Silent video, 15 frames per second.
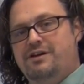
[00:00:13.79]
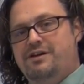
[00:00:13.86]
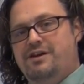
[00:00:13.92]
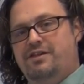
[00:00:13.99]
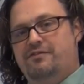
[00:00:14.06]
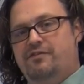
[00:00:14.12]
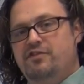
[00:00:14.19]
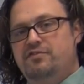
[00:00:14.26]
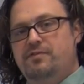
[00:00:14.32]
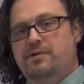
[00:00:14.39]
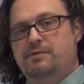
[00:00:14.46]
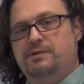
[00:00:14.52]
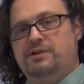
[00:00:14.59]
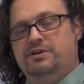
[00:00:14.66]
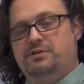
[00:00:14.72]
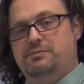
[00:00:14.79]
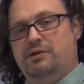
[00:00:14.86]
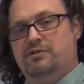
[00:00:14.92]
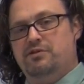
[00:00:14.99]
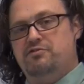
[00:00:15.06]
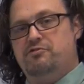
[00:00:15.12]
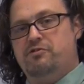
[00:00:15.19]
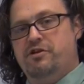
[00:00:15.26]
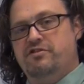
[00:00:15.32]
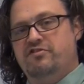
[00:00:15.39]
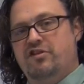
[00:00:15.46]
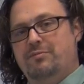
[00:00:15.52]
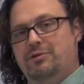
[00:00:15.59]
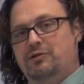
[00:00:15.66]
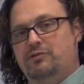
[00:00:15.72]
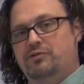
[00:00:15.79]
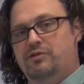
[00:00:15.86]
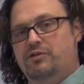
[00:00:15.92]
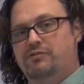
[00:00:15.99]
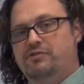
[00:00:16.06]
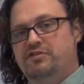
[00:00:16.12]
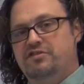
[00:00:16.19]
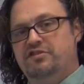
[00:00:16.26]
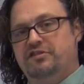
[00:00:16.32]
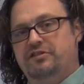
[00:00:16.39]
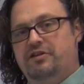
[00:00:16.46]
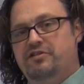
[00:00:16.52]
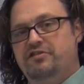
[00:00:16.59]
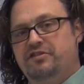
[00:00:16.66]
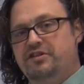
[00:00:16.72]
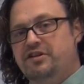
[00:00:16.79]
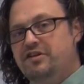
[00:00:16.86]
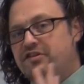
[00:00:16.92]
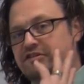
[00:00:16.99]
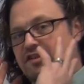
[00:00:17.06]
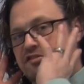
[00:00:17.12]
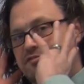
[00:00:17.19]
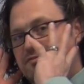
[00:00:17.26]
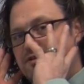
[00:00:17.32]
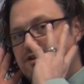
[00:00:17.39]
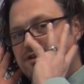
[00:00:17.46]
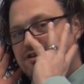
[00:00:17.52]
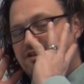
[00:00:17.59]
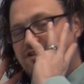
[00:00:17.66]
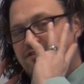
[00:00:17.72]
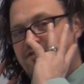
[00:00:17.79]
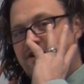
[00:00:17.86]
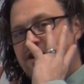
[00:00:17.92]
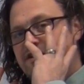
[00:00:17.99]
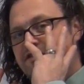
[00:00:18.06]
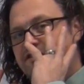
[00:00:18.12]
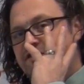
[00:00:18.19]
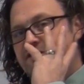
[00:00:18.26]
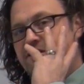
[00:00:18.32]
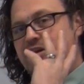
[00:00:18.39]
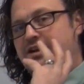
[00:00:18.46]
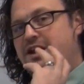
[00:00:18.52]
Now, the first video we talked about the trigeminal nerve, which is largely sensory to the face